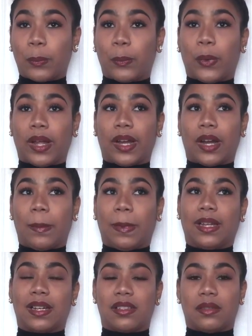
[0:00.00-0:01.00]
where my
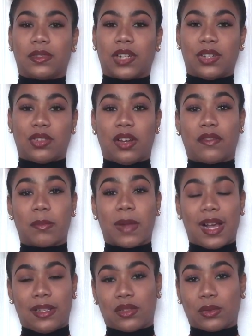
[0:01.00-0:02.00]
cousin was graduating from
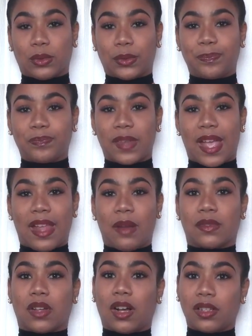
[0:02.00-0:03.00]
high school, and it
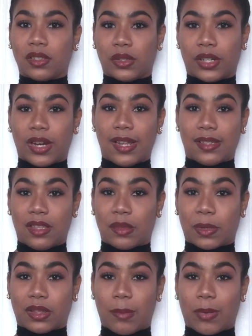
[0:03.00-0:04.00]
was also her 18th
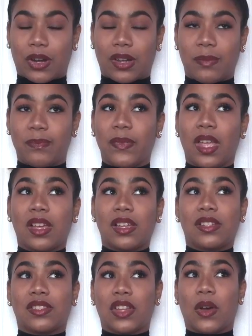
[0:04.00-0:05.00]
birthday party.
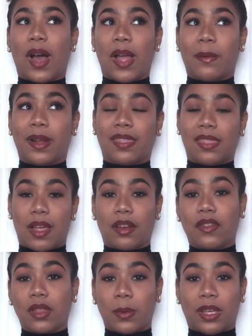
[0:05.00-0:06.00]
So I went there
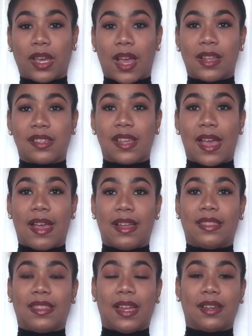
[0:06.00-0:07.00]
for the weekend
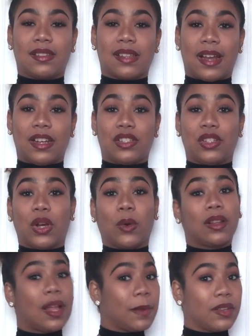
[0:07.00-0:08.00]
and they decided to go
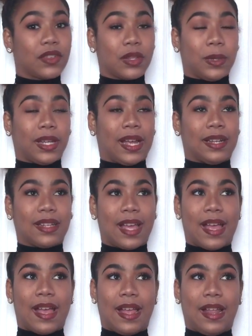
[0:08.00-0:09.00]
clubbing for the weekend,
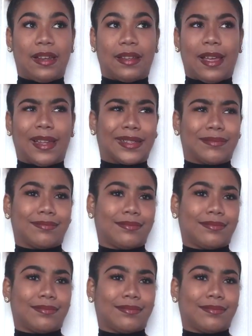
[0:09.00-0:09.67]
and like,